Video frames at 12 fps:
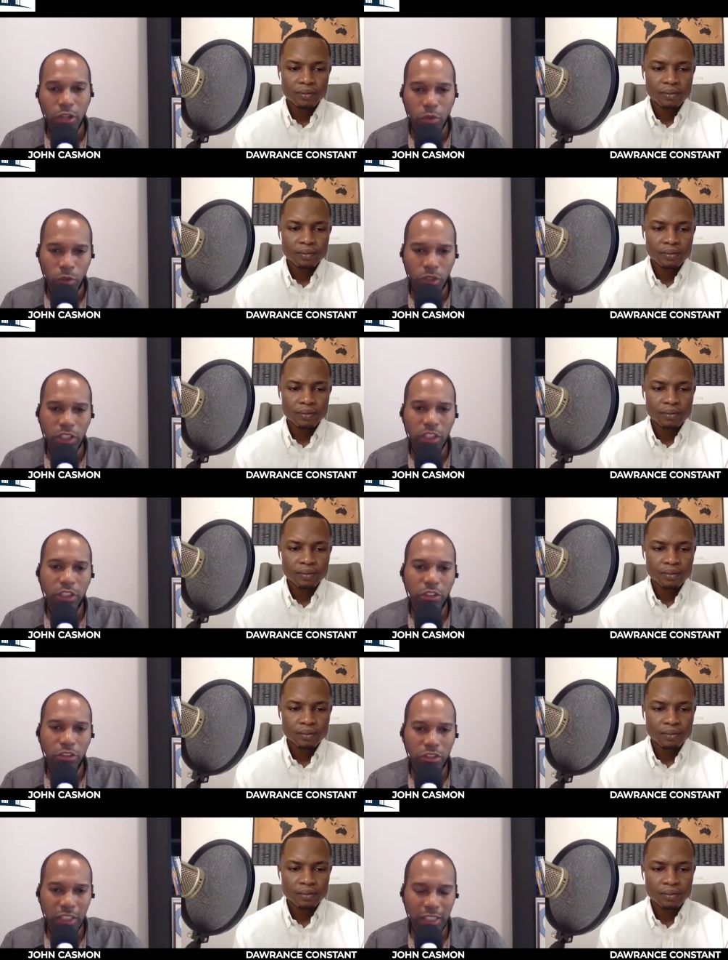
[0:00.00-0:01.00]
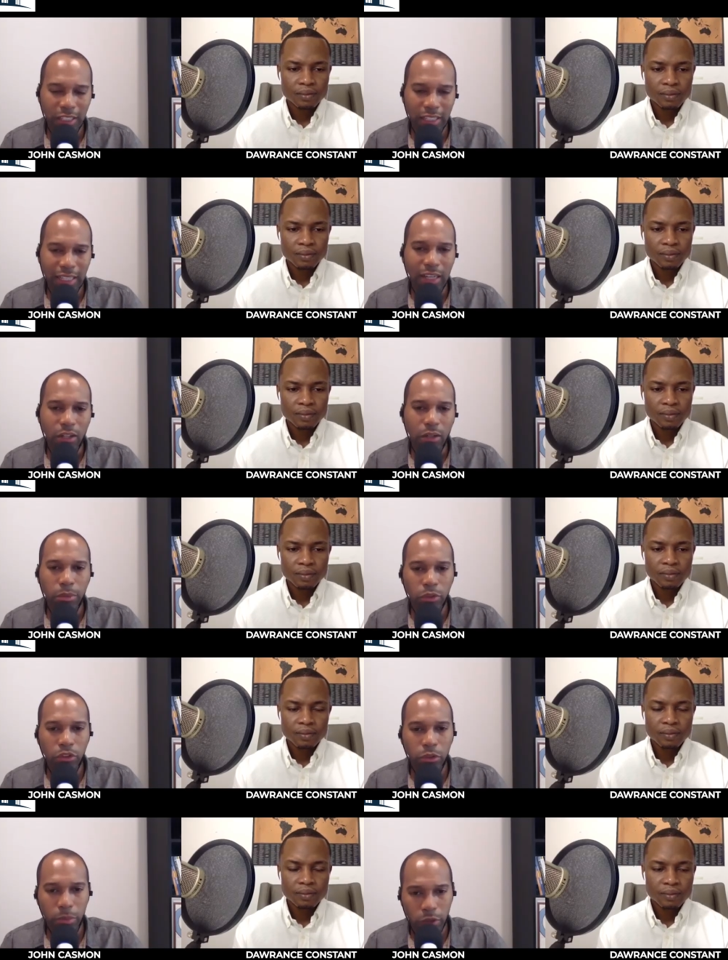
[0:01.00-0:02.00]
Speaker 1: really understanding how to
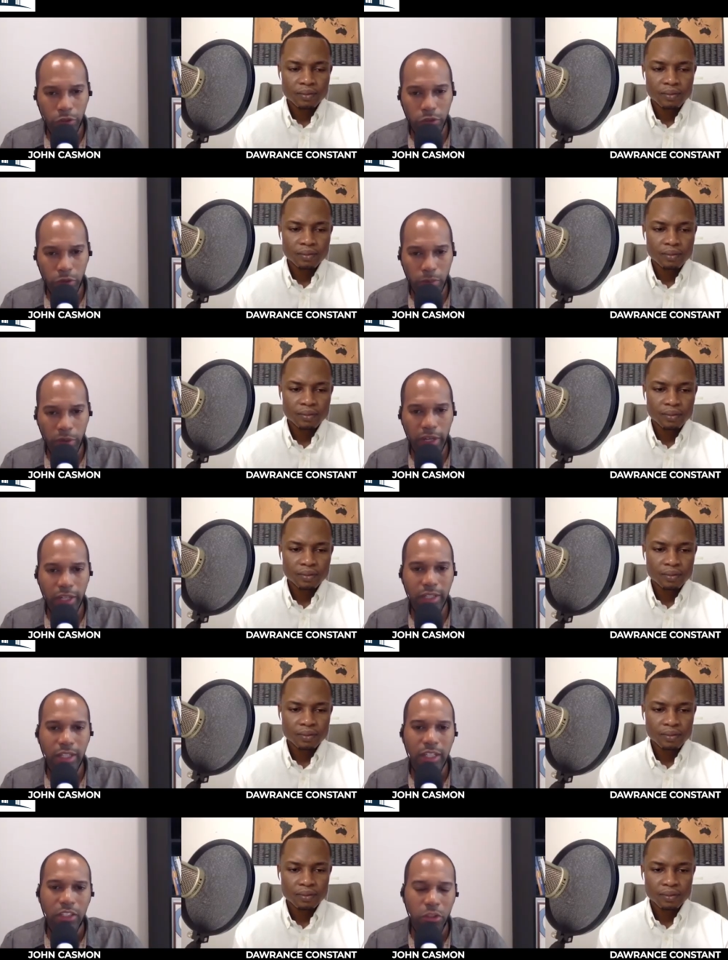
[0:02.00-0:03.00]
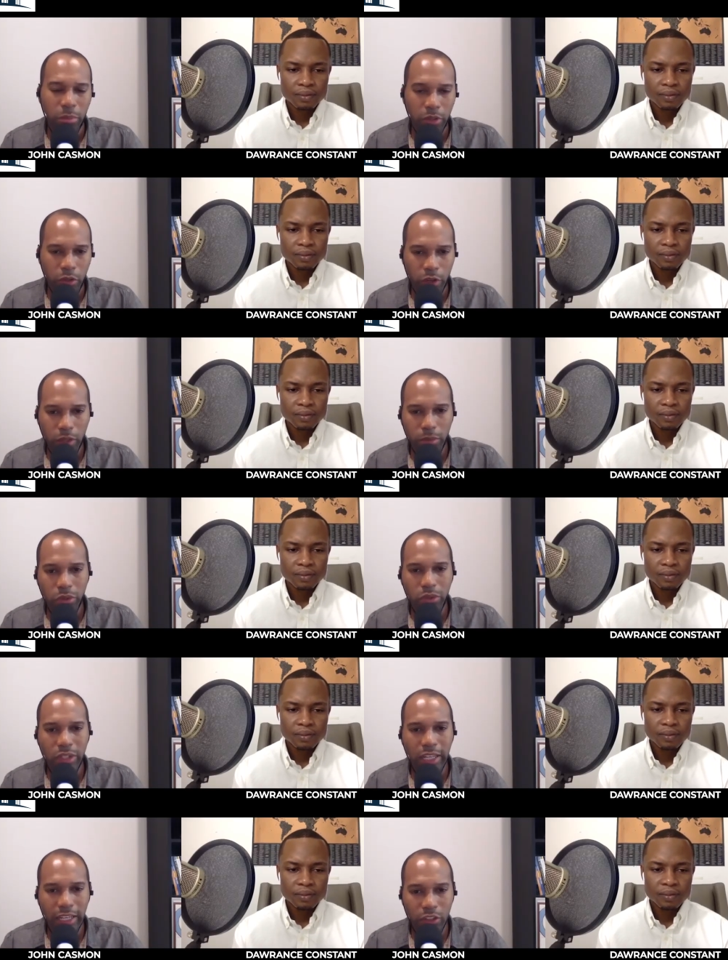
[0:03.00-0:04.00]
build your personal brand to be credible
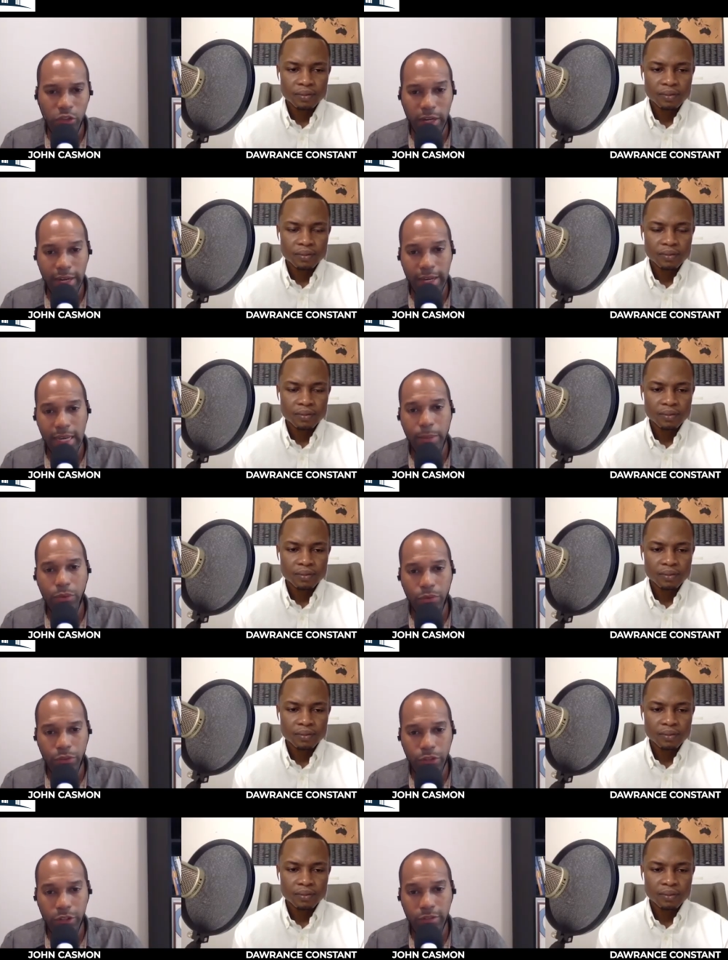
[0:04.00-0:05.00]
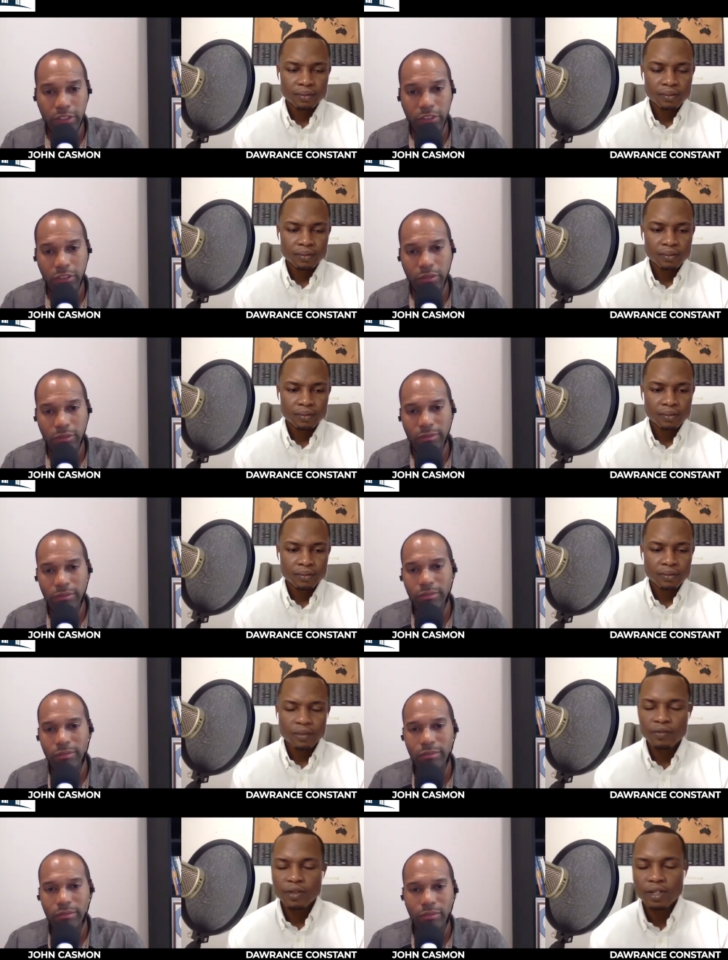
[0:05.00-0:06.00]
and attract capital for your investing.
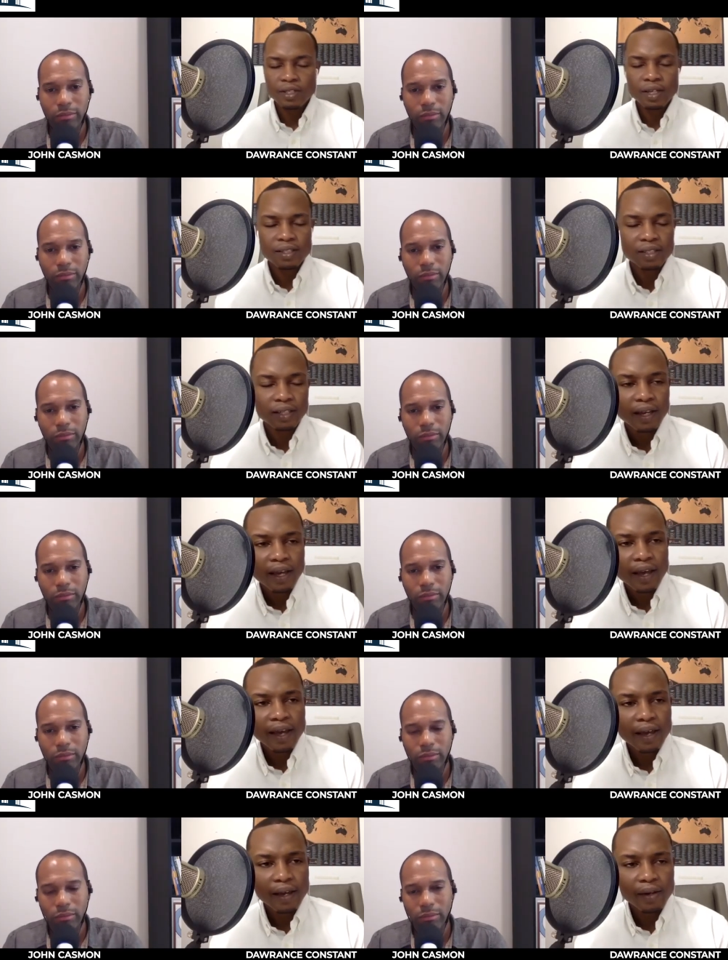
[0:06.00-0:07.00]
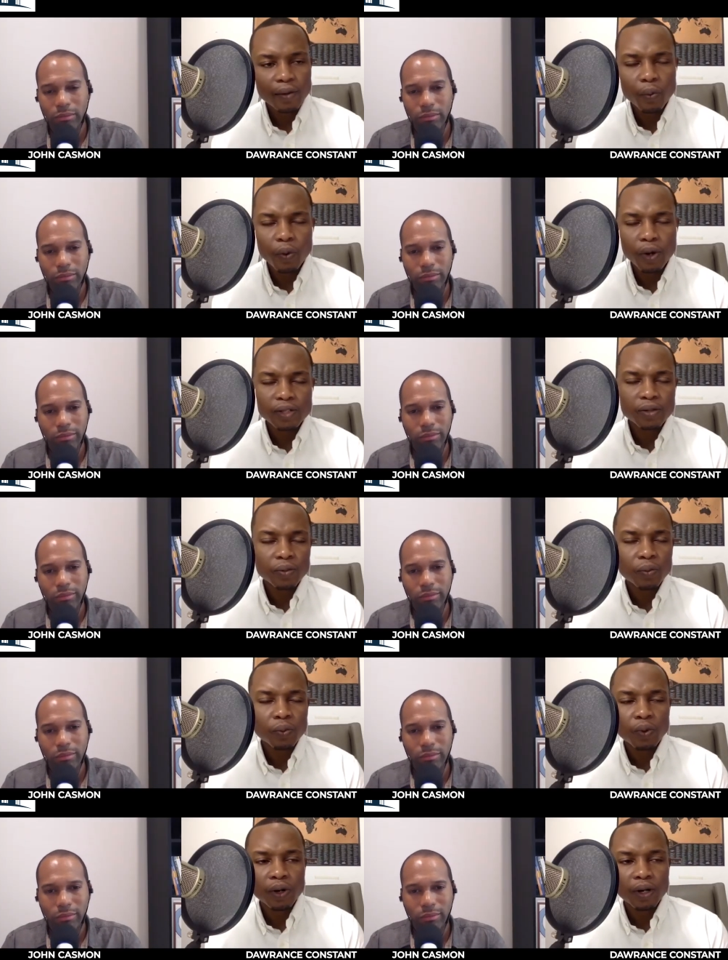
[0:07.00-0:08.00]
Speaker 2: Fantastic. And what's
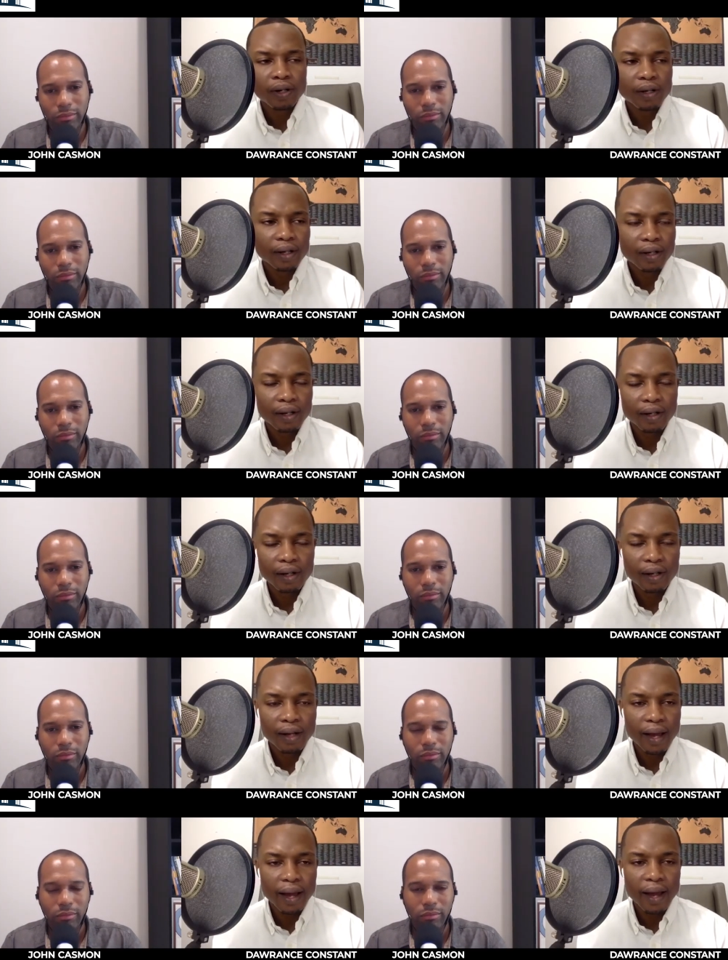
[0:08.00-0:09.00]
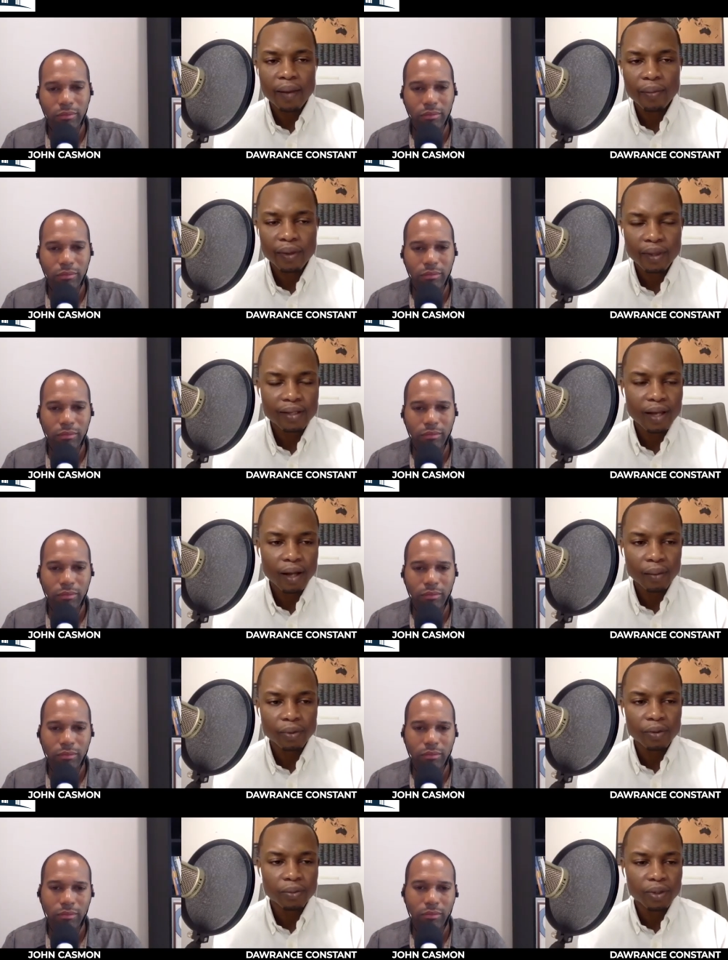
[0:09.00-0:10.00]
one uh, habit that's
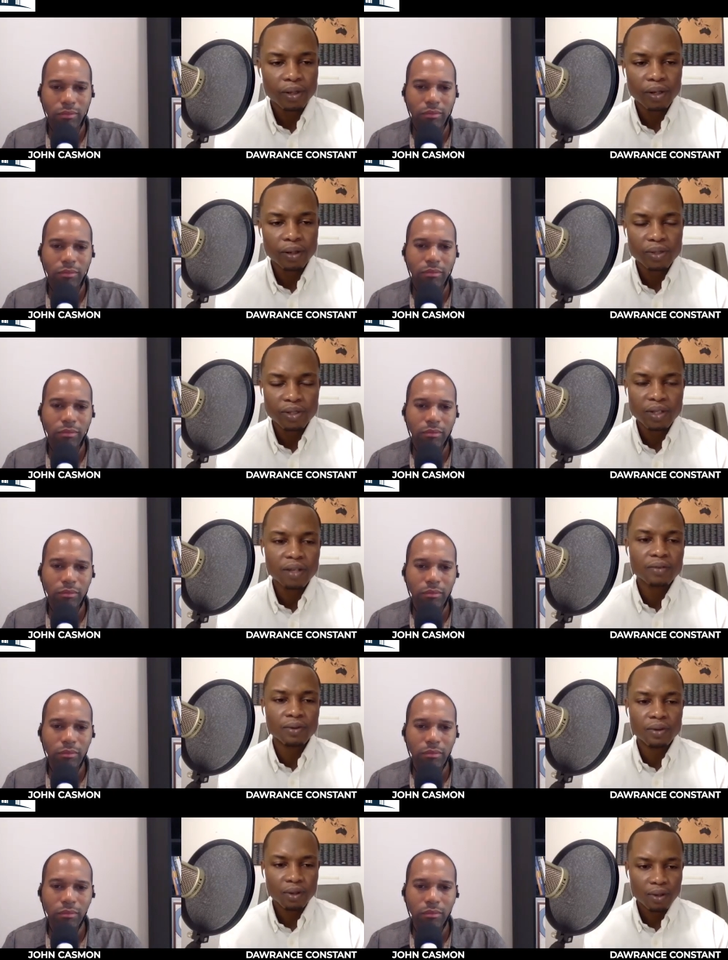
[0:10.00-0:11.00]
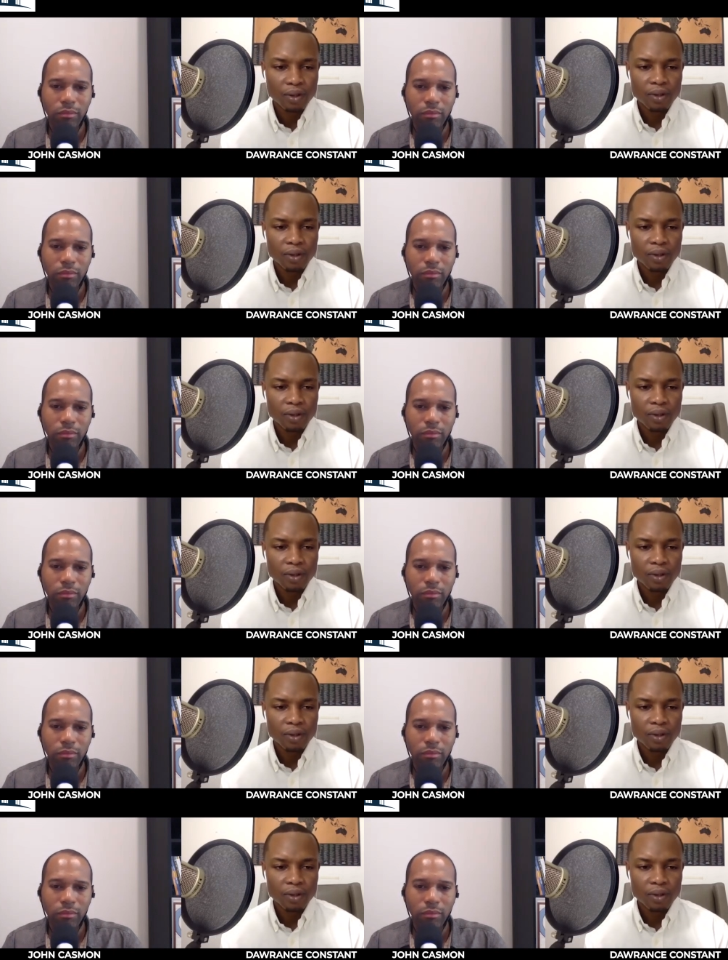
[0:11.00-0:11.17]
helped you become successful?